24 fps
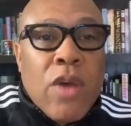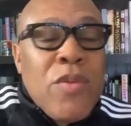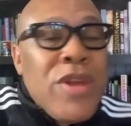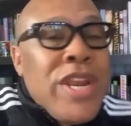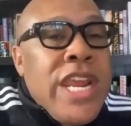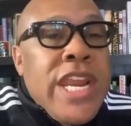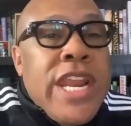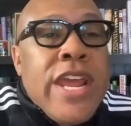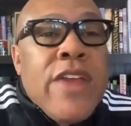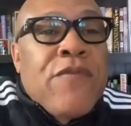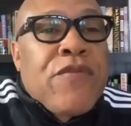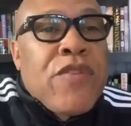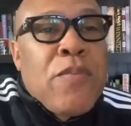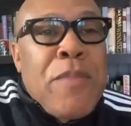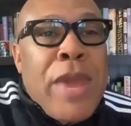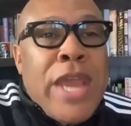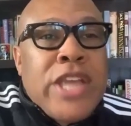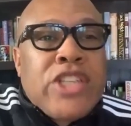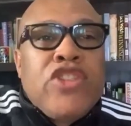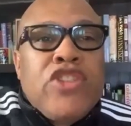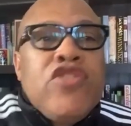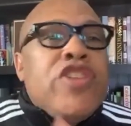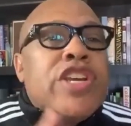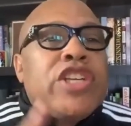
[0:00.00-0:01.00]
We need
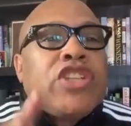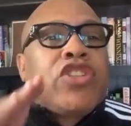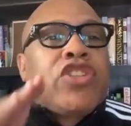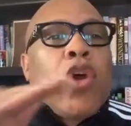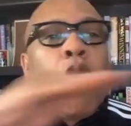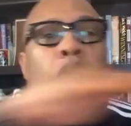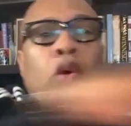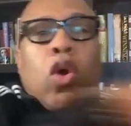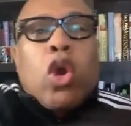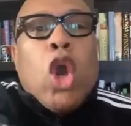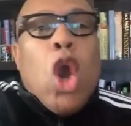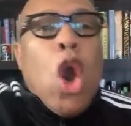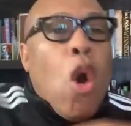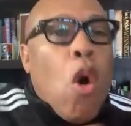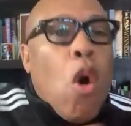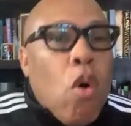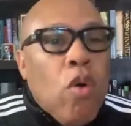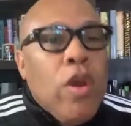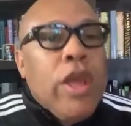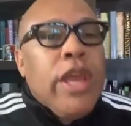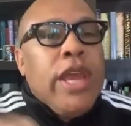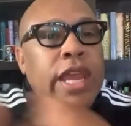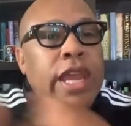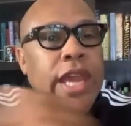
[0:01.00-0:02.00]
information. You just don't go
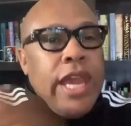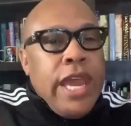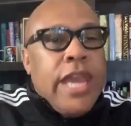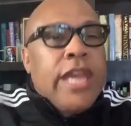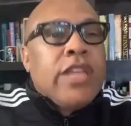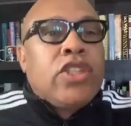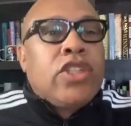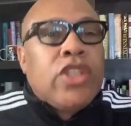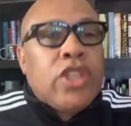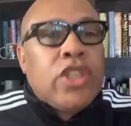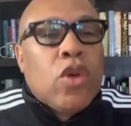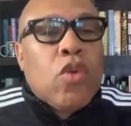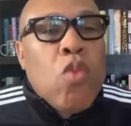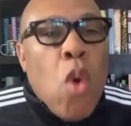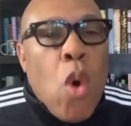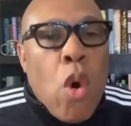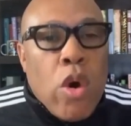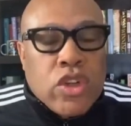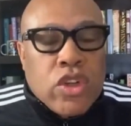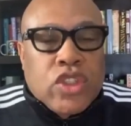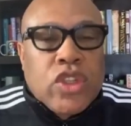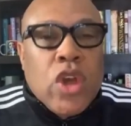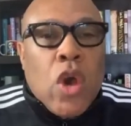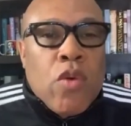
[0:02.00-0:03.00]
into the
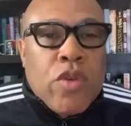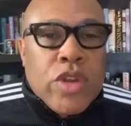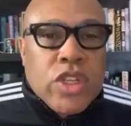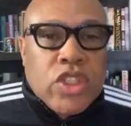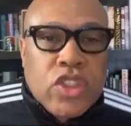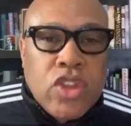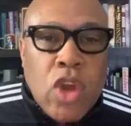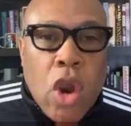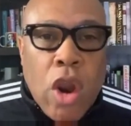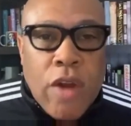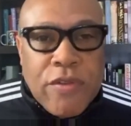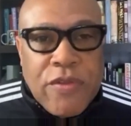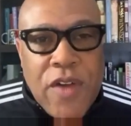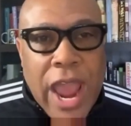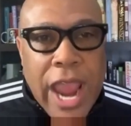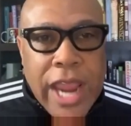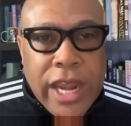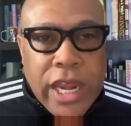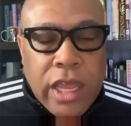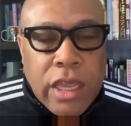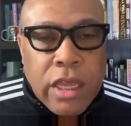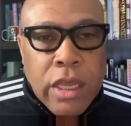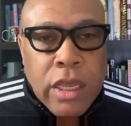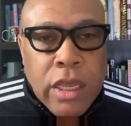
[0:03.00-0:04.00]
war zone and start
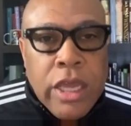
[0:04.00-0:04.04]
fighting.